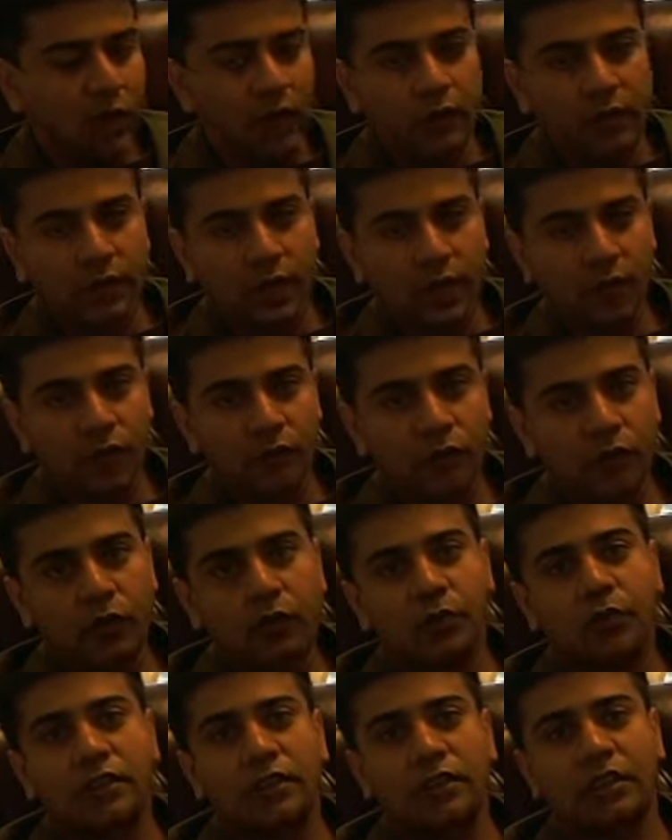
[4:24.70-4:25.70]
there are a few
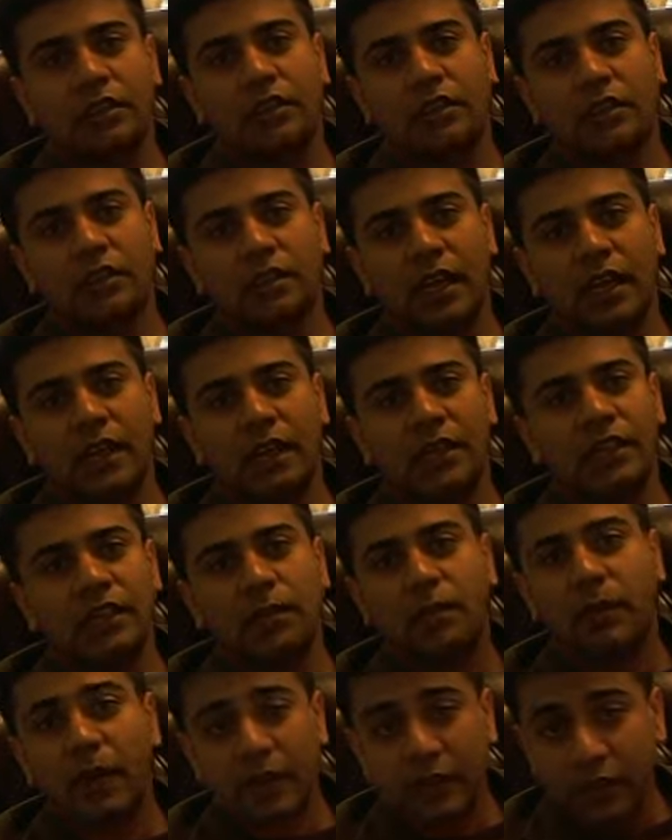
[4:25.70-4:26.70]
procedures, and it
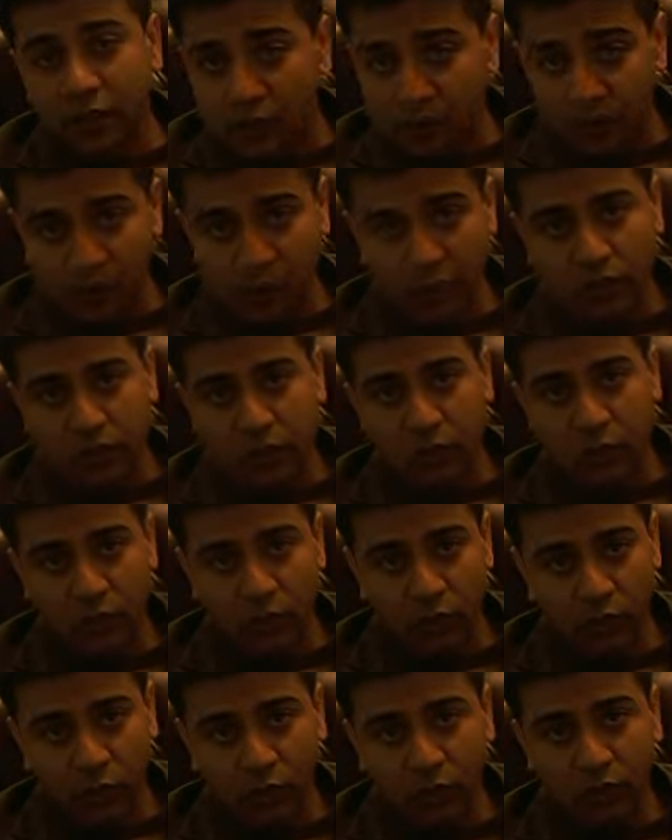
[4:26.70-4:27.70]
depends on the place where
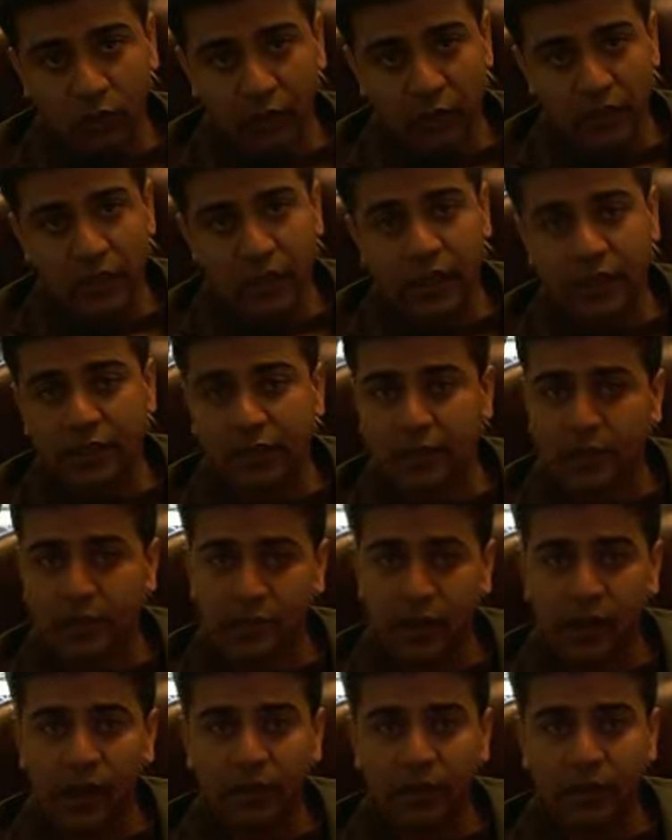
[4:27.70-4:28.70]
you are. Again, I'll say
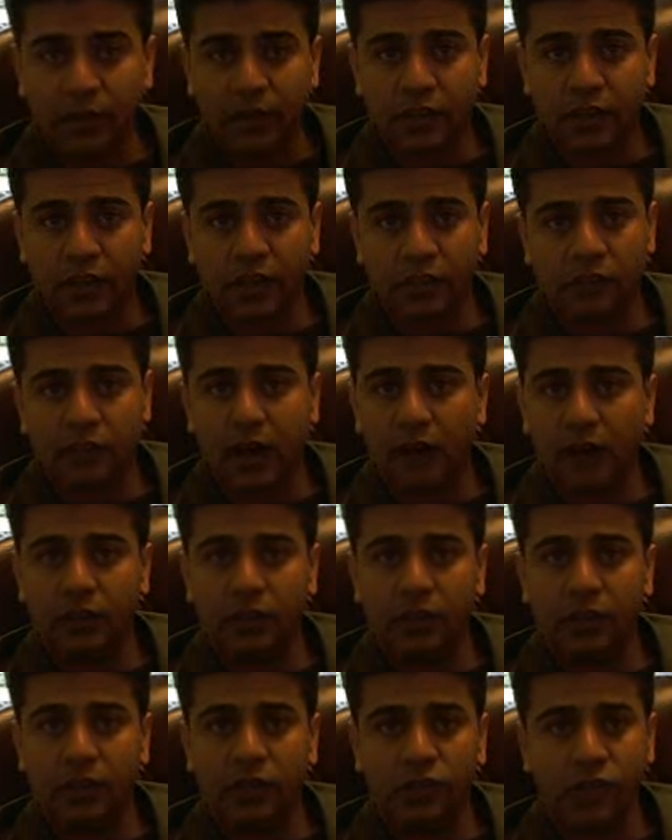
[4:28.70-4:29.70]
that, because it might
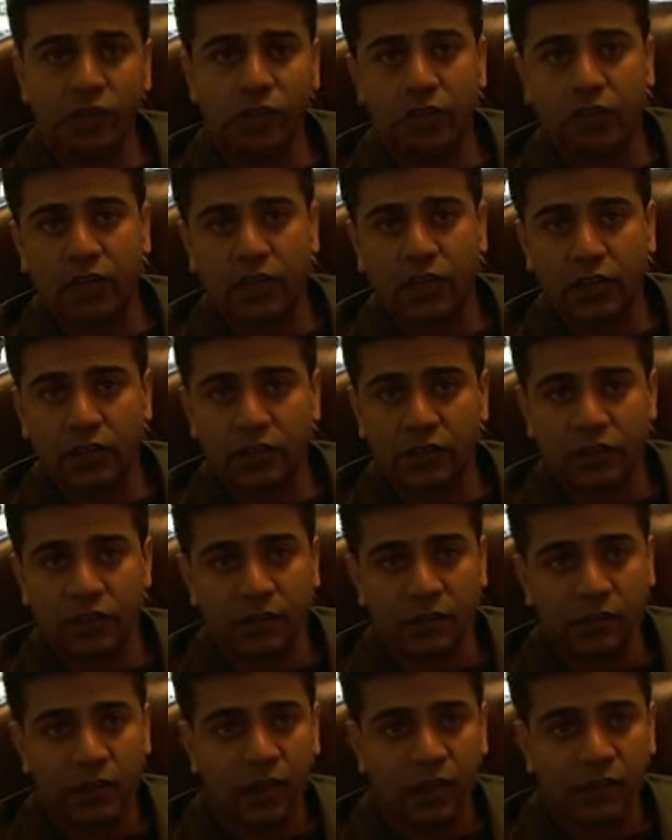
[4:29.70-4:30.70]
be, if you live in
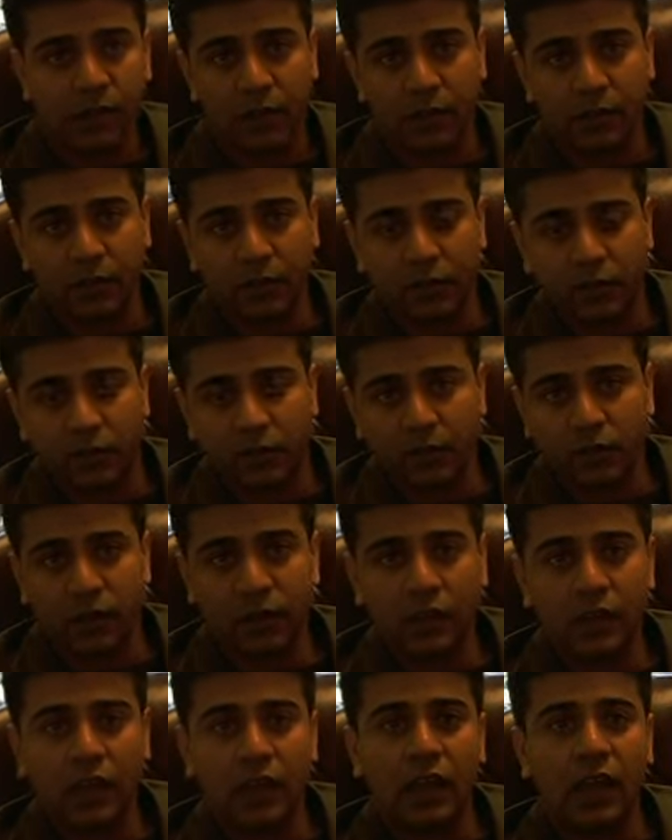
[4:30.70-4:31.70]
Arizona, it might be
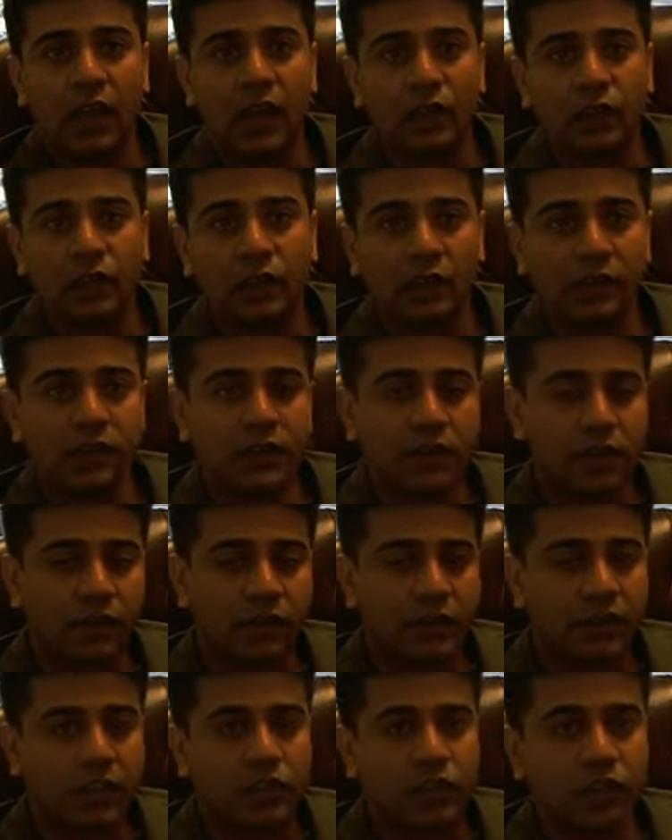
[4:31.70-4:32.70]
different. If you live in San
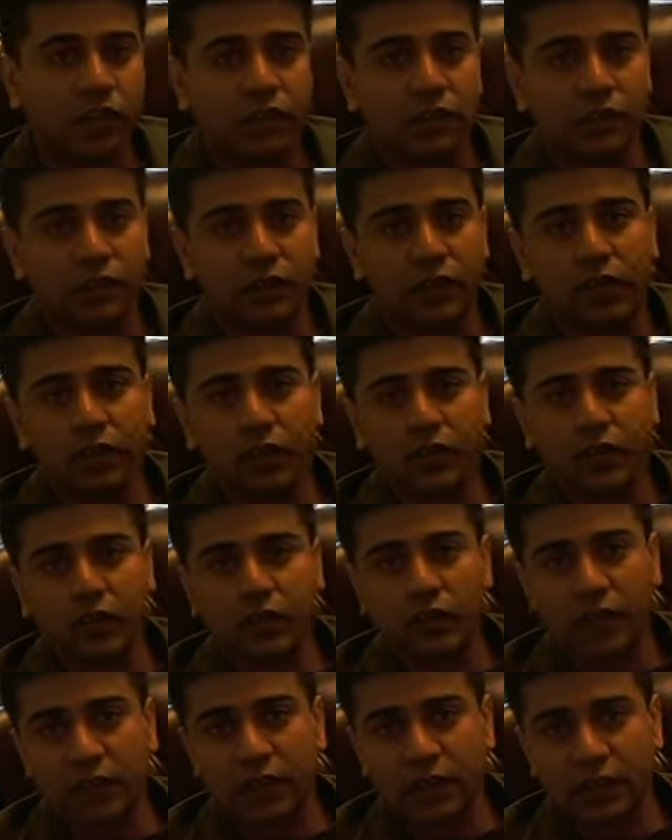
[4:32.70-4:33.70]
Francisco, it's different. If
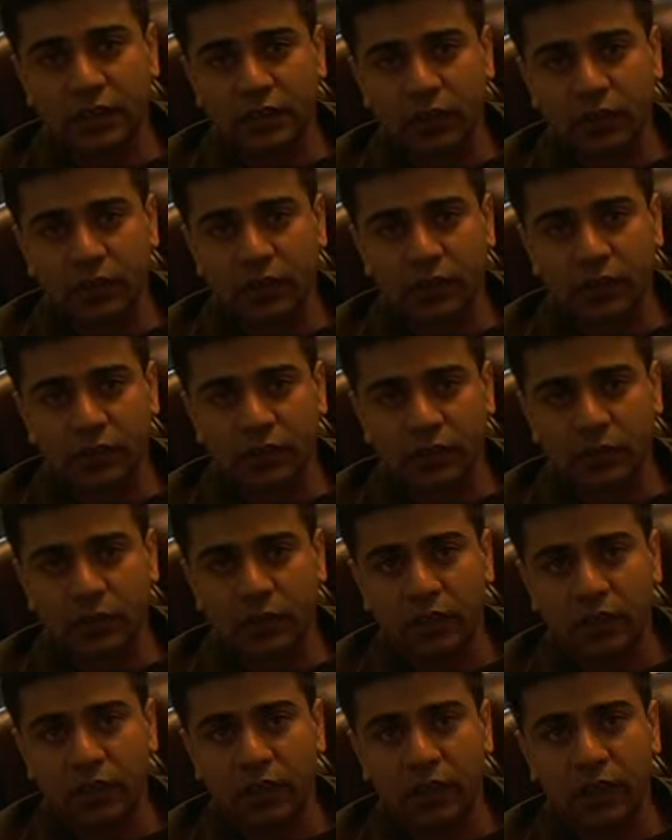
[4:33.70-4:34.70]
you live in San Jose, it's a little bit
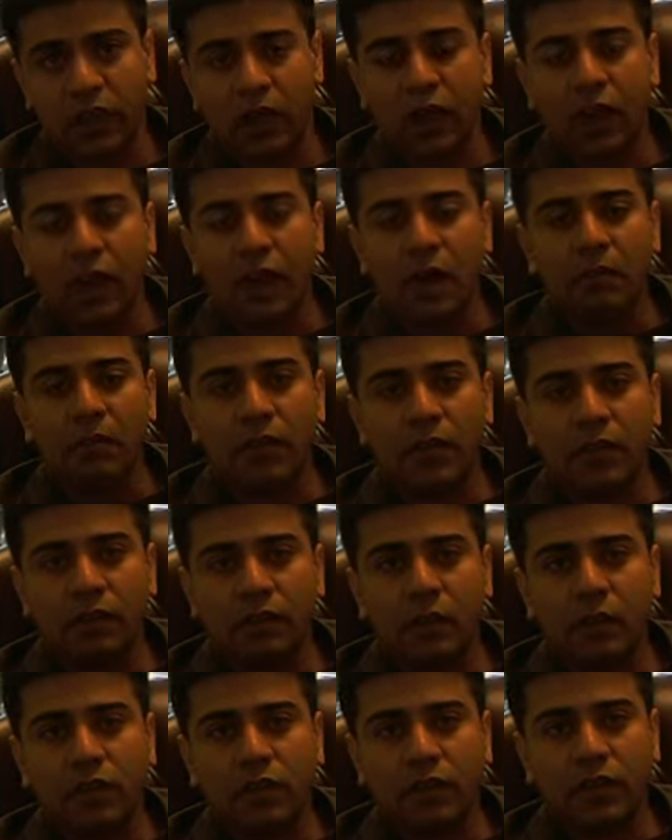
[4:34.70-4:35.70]
different. But
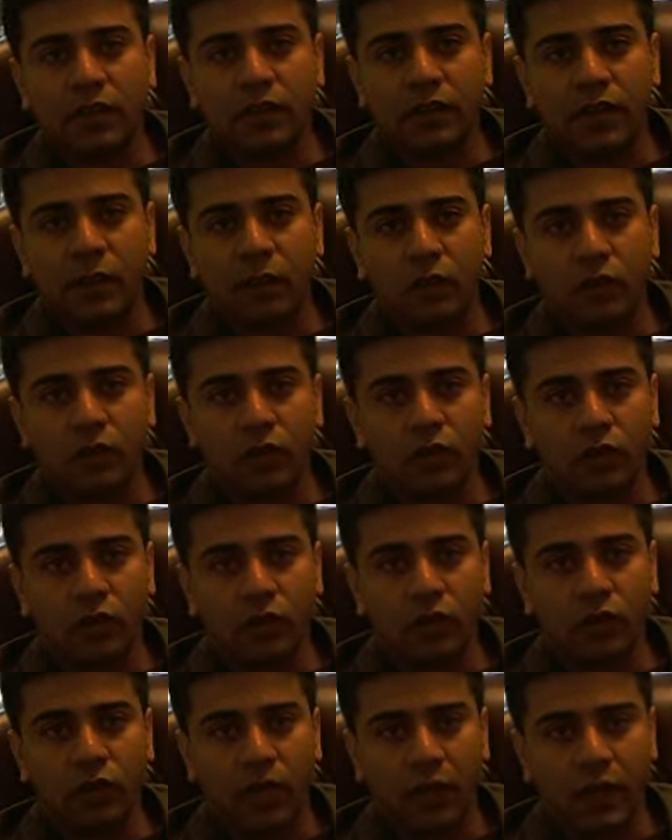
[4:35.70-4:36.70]
most of them will
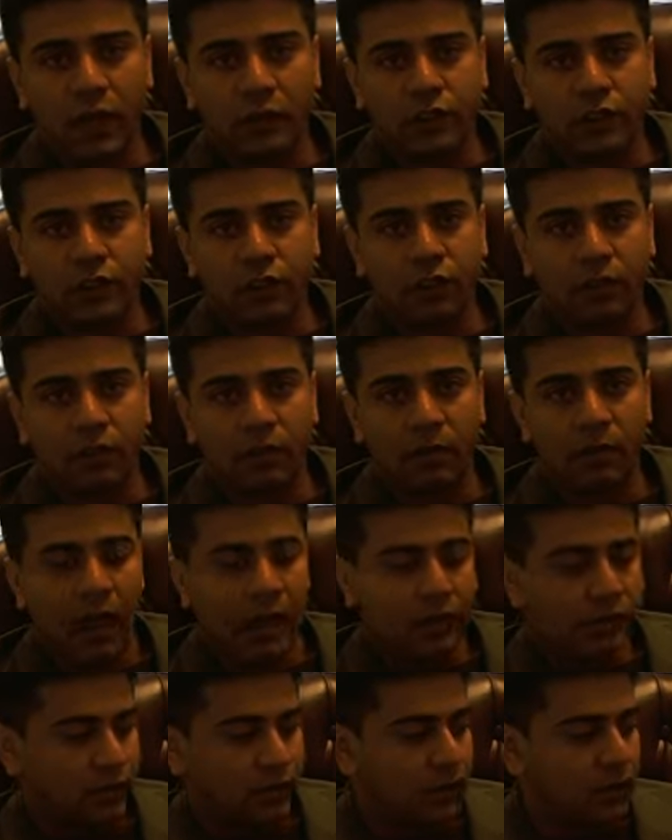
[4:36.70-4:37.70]
follow a general
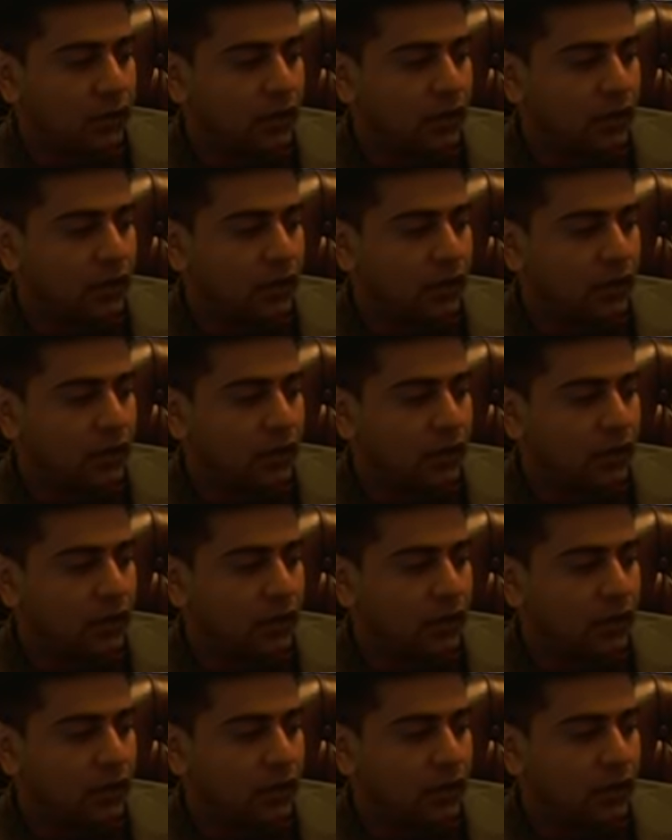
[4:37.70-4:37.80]
pattern.